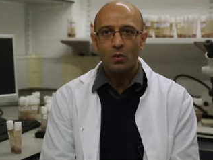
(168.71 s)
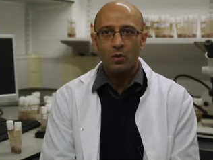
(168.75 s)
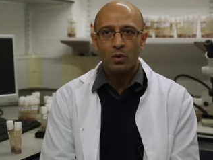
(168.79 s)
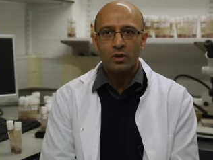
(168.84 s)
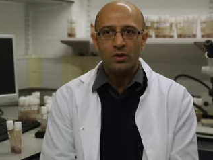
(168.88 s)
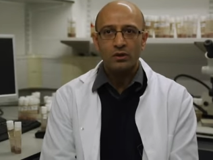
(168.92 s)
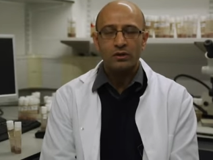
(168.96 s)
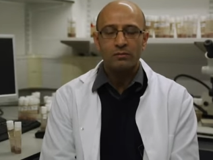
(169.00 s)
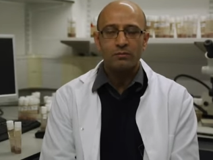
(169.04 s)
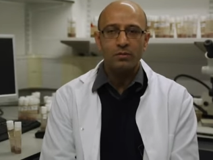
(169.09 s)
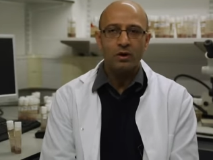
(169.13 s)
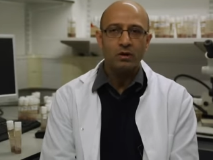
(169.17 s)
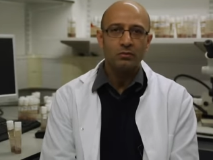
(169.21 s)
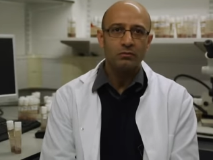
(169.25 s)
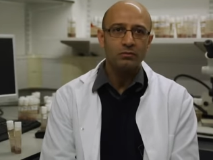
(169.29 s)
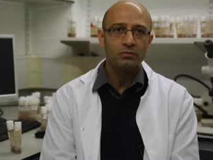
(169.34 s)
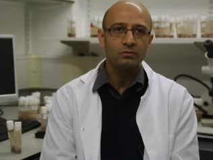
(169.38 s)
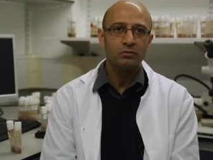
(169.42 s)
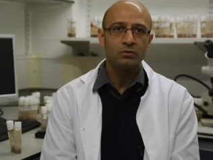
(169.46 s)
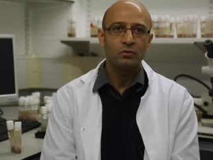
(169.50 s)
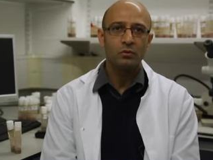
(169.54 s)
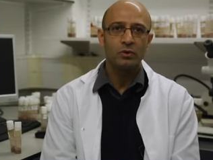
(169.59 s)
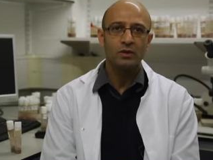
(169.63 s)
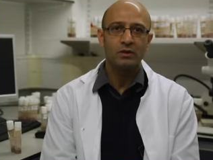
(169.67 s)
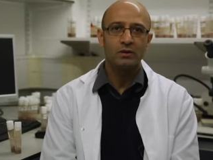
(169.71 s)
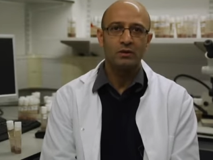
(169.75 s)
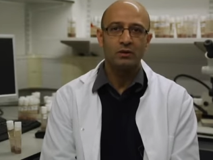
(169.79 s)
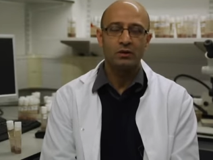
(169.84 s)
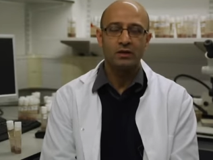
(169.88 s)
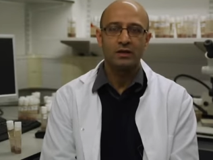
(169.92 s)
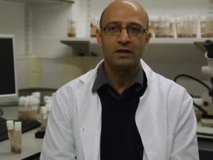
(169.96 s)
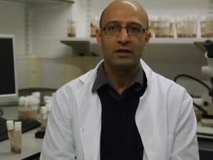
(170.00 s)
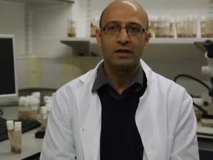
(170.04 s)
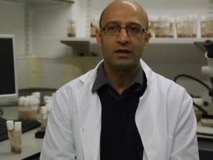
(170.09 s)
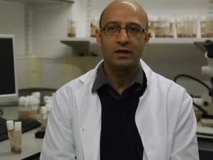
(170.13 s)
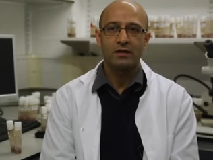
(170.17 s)
One of the problems with
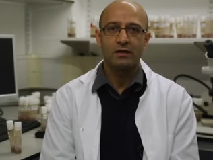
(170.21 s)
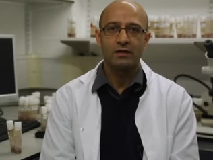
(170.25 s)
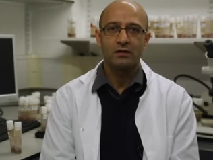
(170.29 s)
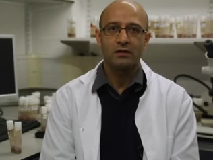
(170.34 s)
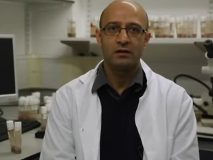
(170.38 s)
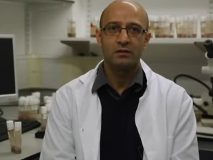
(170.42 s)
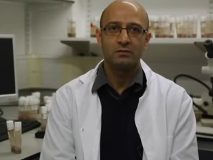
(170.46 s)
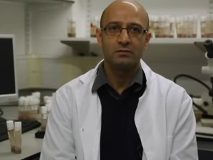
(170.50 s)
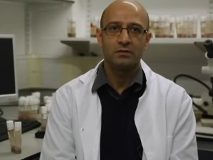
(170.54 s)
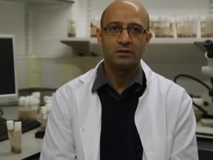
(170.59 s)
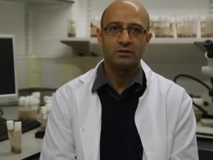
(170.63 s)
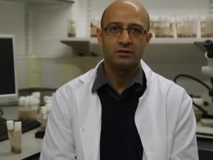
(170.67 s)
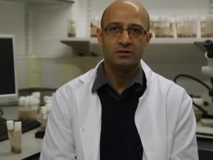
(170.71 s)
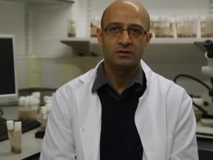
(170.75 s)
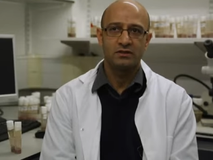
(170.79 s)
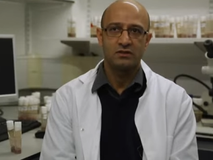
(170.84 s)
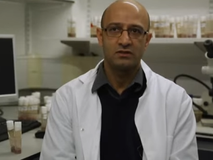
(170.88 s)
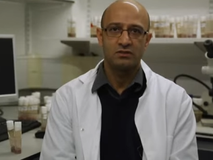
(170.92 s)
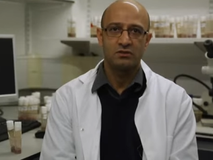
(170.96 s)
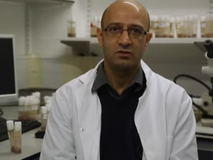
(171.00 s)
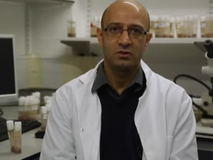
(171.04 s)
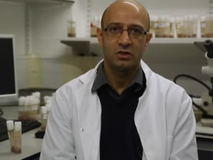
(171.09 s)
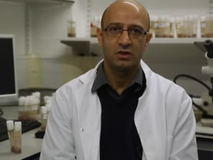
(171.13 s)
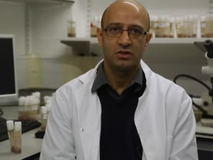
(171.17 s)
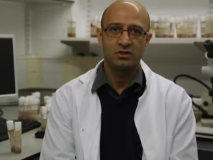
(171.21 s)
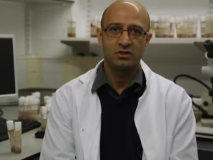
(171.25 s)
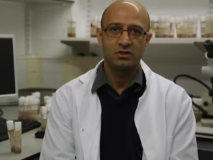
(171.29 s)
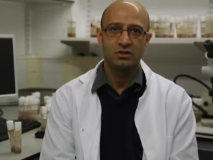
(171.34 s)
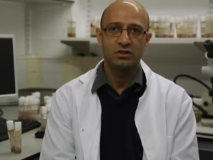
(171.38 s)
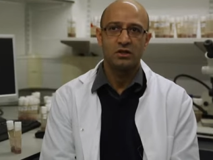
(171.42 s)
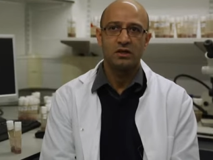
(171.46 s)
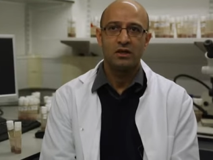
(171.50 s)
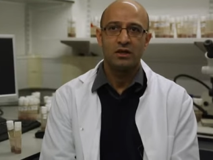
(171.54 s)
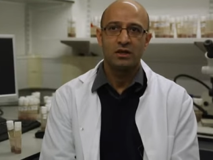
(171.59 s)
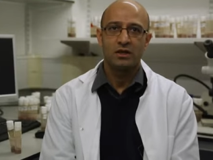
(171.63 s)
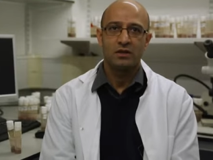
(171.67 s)
looking at a human situation
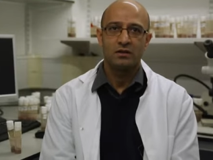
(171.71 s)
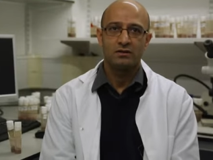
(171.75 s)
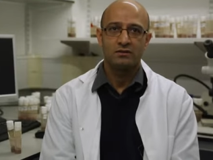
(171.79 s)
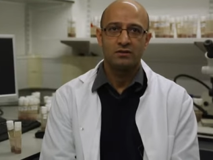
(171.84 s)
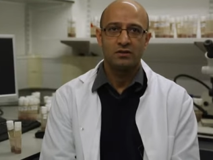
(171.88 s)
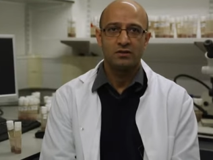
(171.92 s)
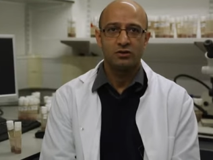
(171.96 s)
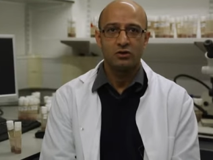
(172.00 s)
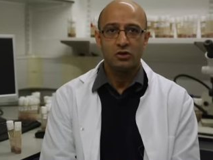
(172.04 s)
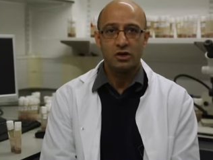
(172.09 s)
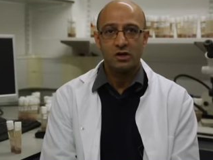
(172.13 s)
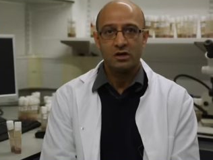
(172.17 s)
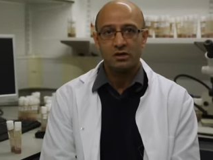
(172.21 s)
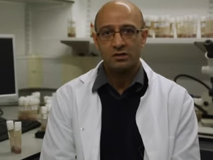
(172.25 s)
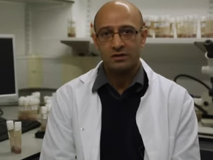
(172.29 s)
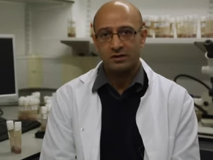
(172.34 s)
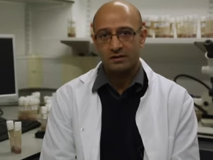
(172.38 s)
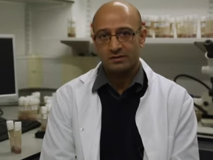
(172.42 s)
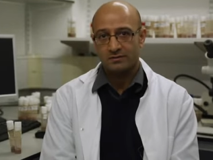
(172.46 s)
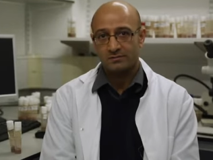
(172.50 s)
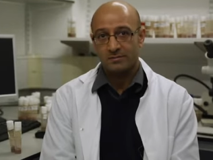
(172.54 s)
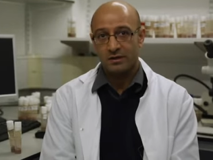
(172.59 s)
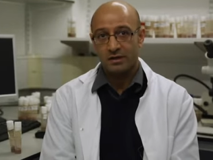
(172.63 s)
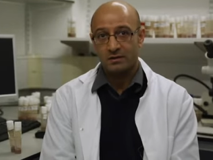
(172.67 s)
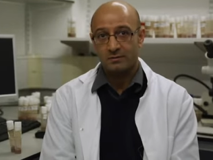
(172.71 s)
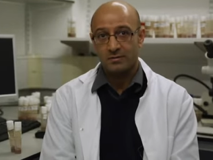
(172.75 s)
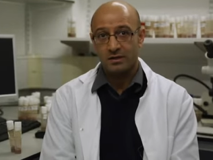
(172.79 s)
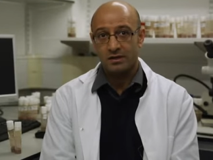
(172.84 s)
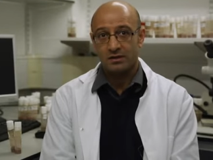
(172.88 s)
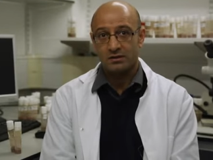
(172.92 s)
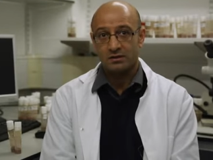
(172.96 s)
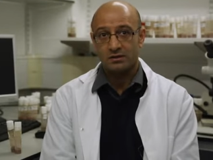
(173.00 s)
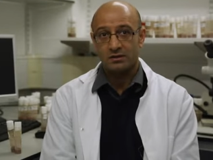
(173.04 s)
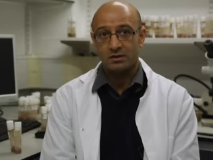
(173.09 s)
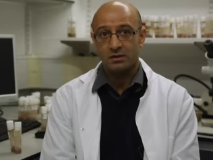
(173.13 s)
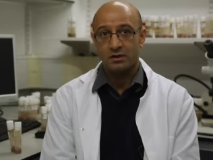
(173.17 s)
is that you can't
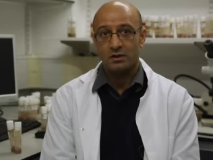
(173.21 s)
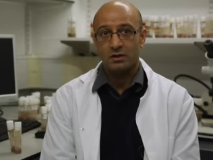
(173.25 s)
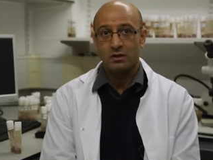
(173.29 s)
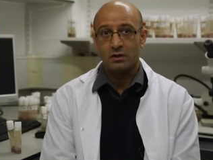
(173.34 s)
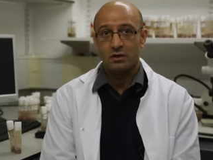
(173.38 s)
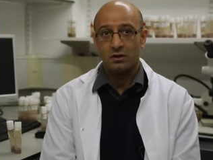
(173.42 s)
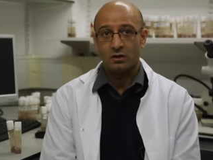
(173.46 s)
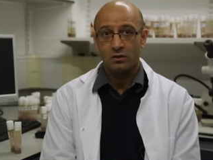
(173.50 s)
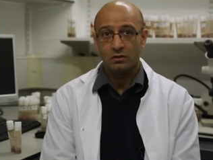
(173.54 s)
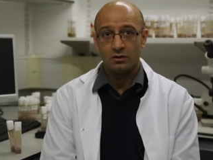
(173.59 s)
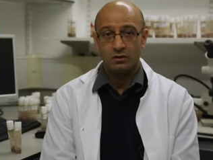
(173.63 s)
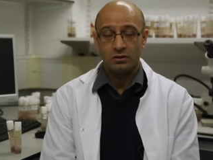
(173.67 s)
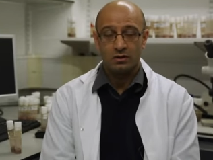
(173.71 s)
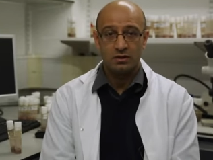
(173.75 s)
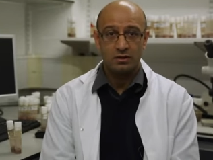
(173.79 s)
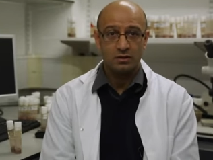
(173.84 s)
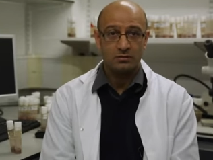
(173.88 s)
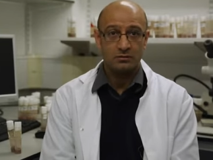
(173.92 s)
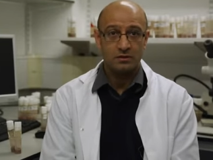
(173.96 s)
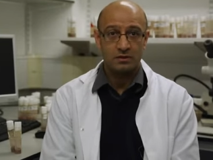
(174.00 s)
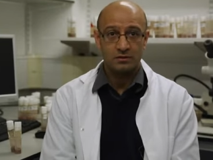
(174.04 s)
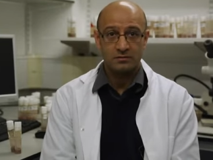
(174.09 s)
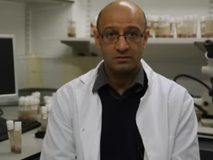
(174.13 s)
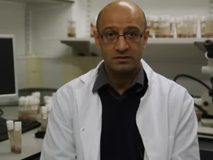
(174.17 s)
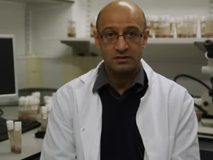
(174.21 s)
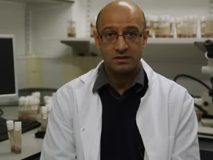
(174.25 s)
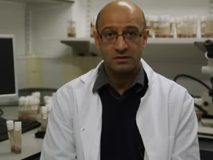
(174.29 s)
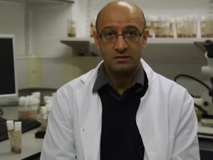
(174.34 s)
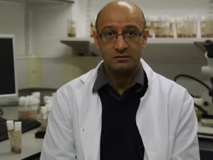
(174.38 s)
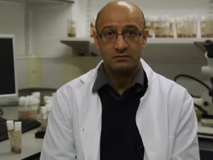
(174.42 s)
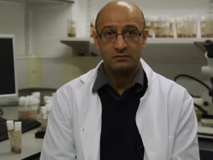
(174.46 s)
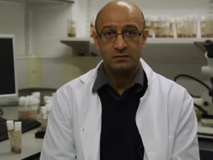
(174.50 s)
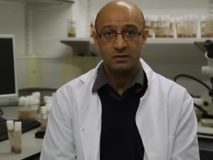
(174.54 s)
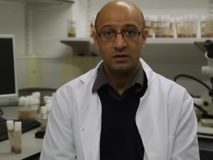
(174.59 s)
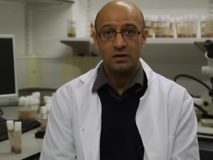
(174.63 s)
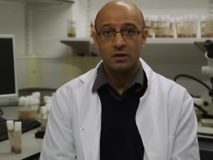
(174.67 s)
experiment on the human
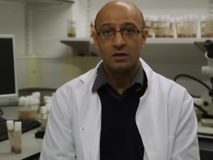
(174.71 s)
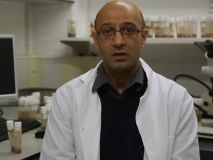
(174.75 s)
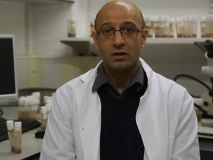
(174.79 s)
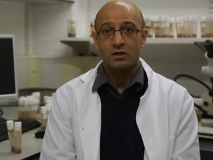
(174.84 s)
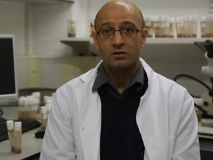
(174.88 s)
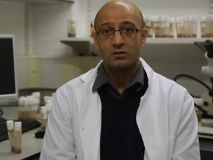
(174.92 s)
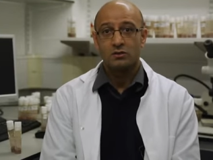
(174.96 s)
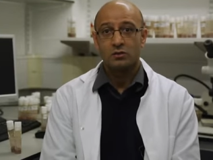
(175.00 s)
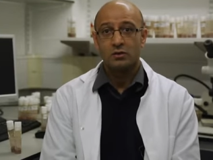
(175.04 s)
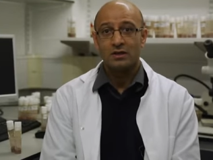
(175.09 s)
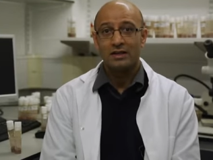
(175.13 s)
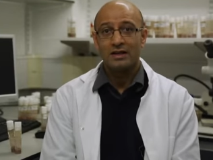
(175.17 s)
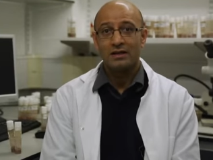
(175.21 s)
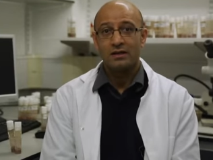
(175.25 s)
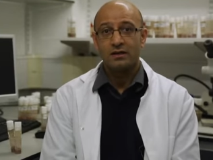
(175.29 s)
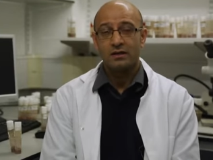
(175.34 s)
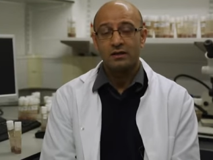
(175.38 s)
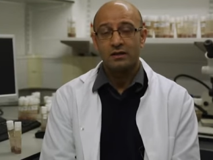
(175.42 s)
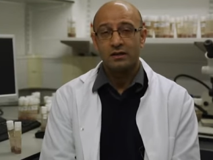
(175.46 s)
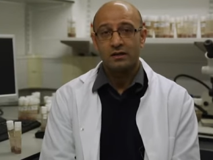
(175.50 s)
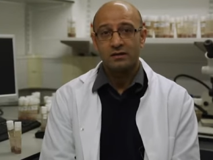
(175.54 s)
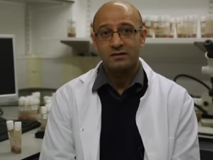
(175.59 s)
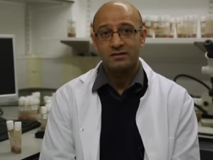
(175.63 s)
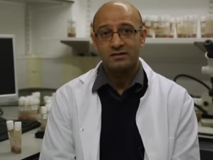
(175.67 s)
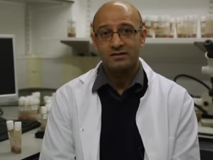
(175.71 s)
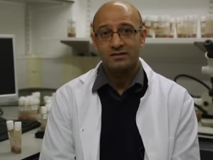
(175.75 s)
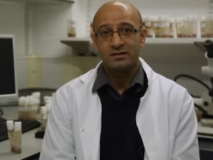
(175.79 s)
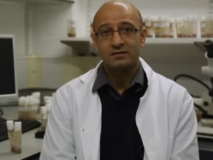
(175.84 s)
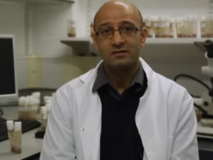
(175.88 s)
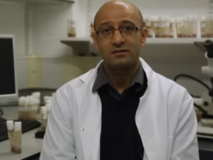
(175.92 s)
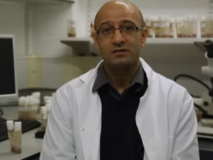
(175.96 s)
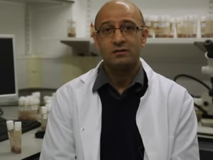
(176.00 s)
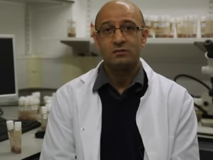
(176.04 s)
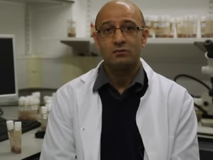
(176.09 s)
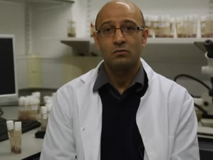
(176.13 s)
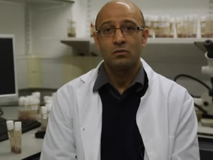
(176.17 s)
itself. So we need another
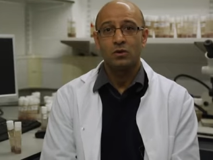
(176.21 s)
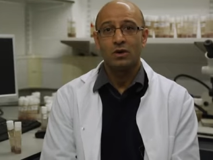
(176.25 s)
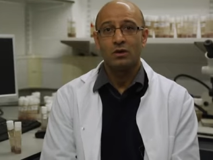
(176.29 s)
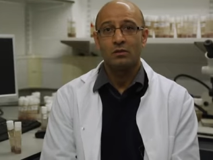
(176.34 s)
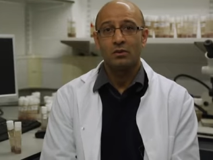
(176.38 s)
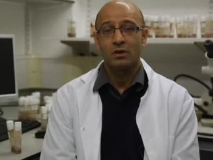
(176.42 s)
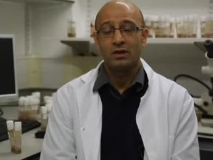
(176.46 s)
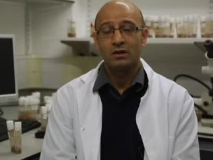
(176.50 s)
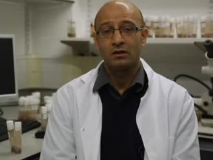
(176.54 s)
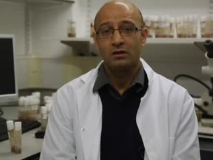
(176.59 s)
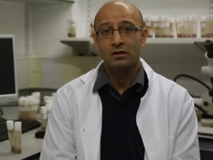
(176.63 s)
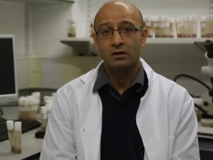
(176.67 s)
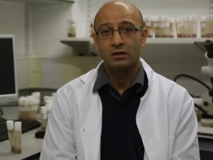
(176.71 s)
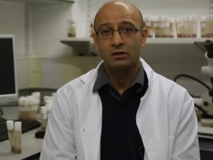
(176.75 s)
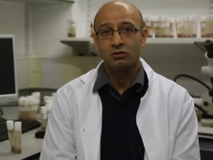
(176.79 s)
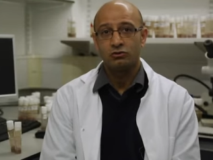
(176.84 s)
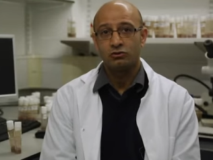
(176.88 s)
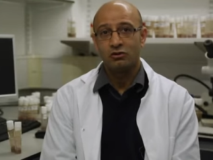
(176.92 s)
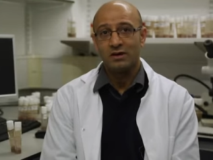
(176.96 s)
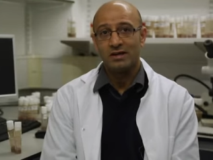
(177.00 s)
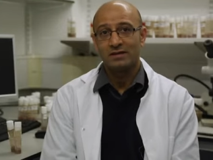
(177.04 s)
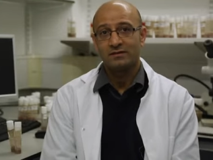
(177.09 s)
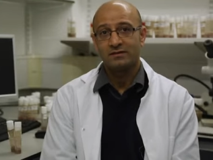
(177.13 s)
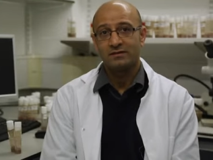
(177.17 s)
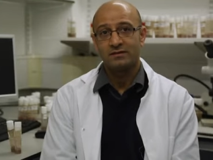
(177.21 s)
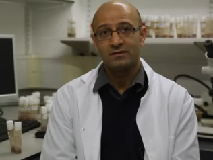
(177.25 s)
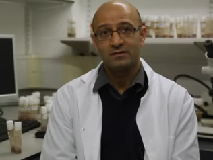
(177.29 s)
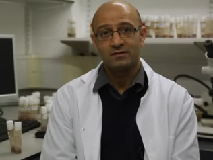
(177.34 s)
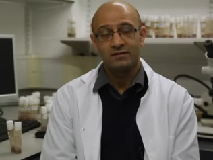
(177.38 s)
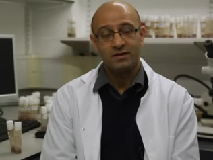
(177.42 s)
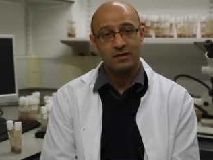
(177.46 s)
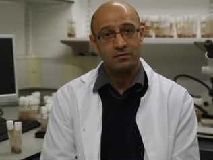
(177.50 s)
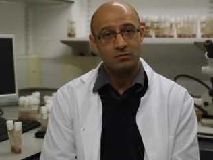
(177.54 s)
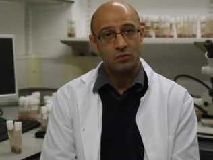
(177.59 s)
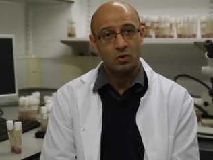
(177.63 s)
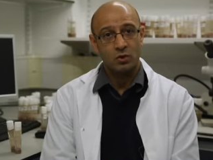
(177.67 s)
system where we can address the
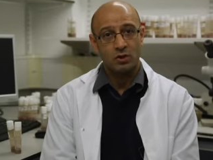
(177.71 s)
same